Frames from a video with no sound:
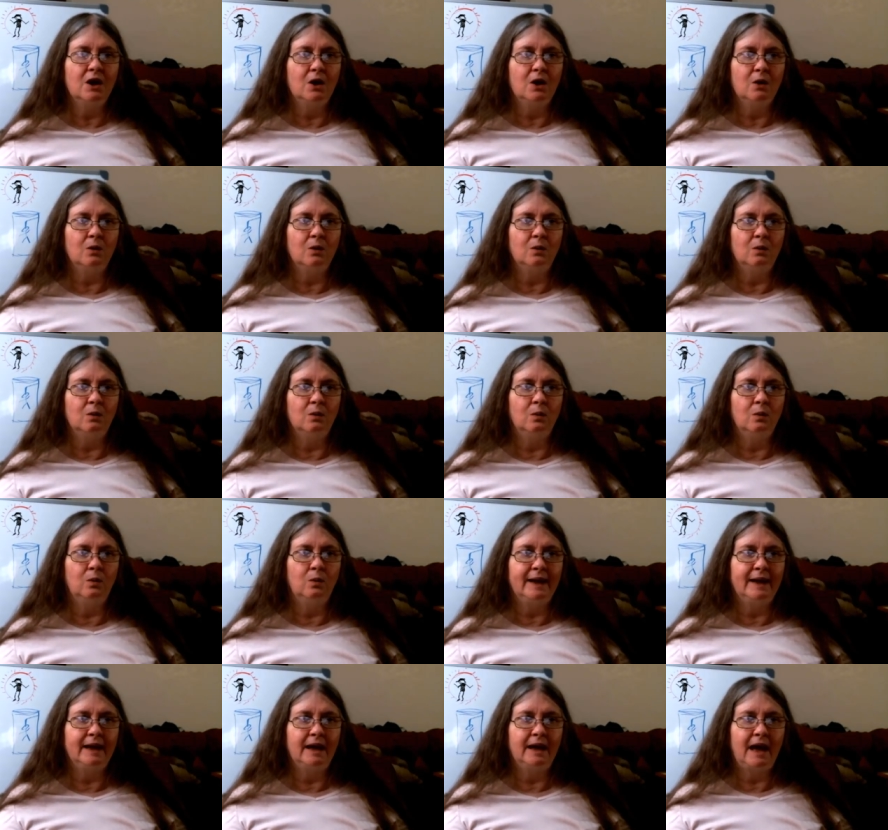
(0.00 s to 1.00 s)

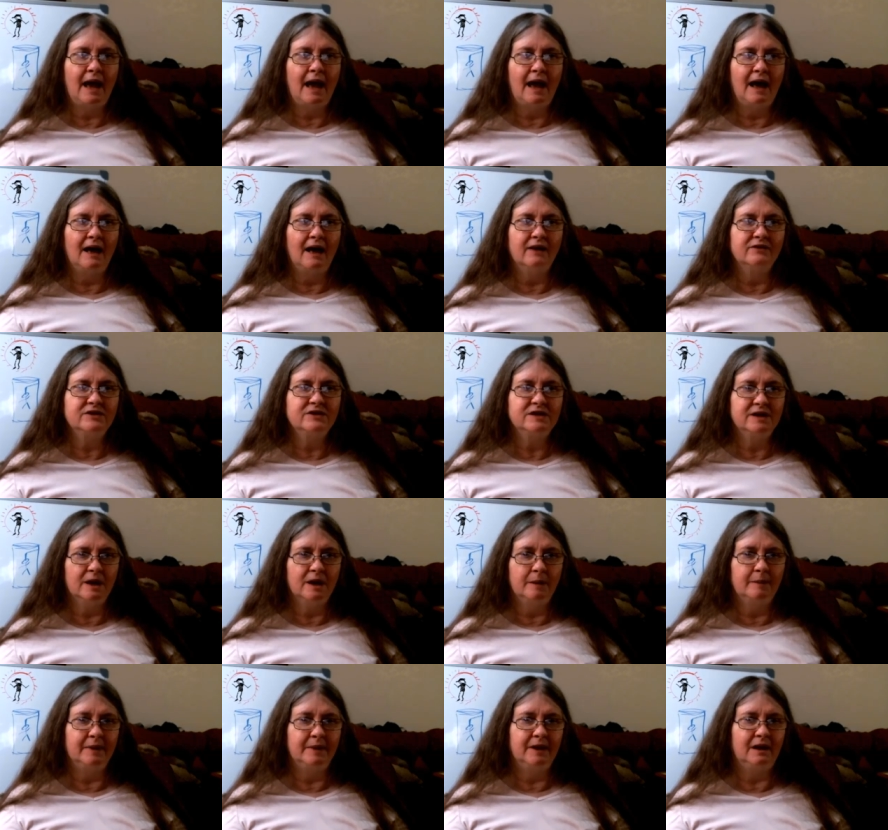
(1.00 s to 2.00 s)
So we
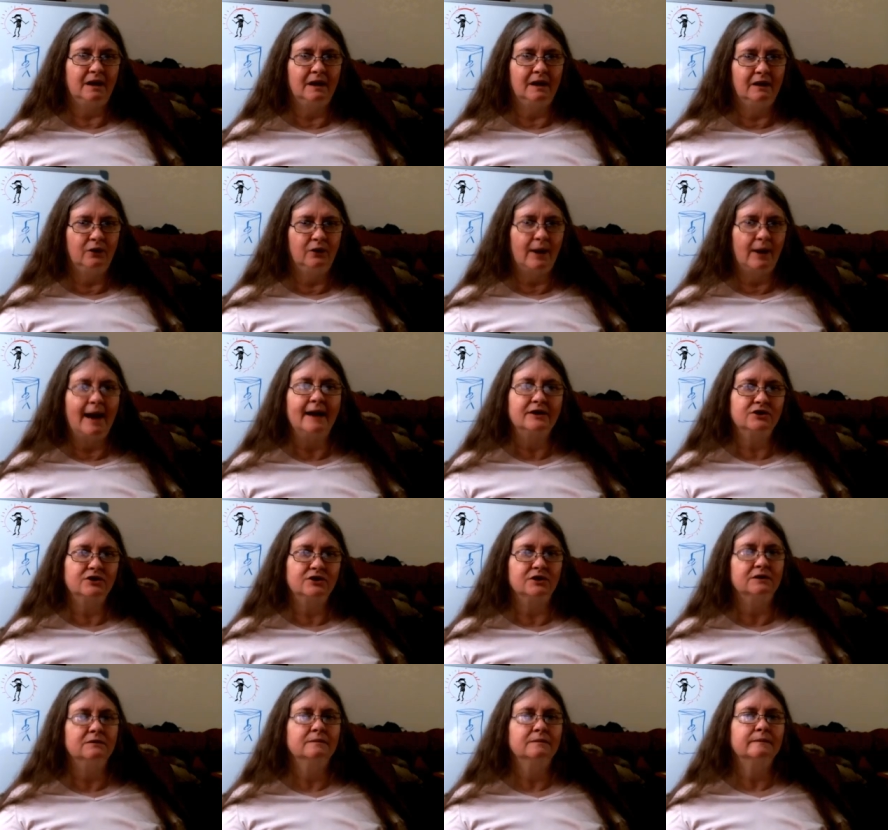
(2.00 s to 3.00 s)
have some
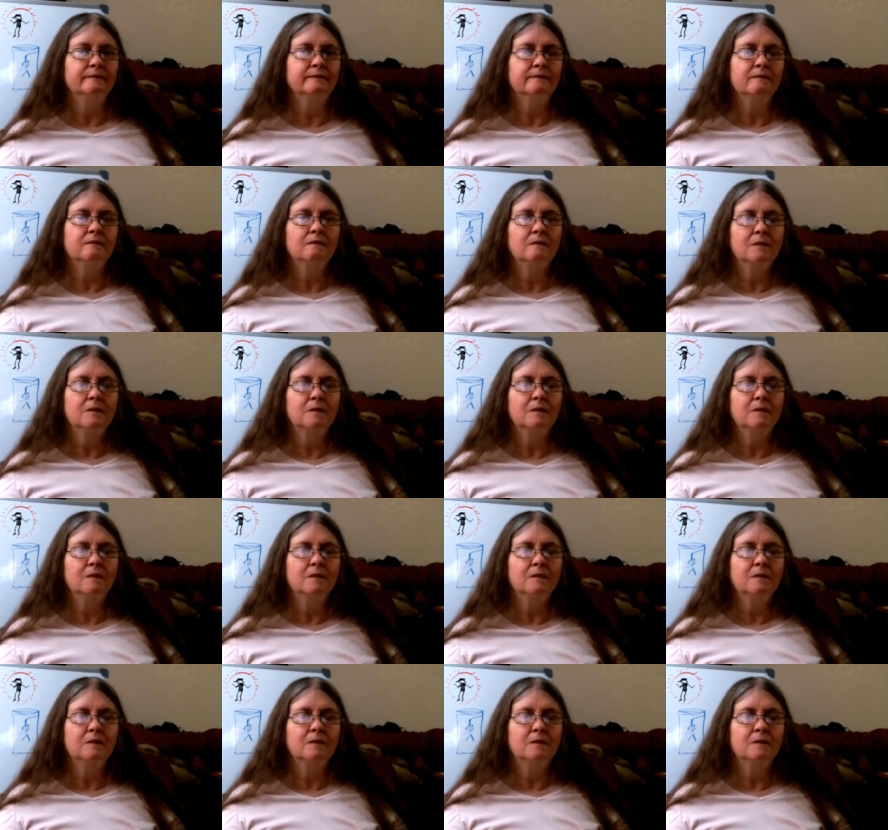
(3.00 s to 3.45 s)
interaction.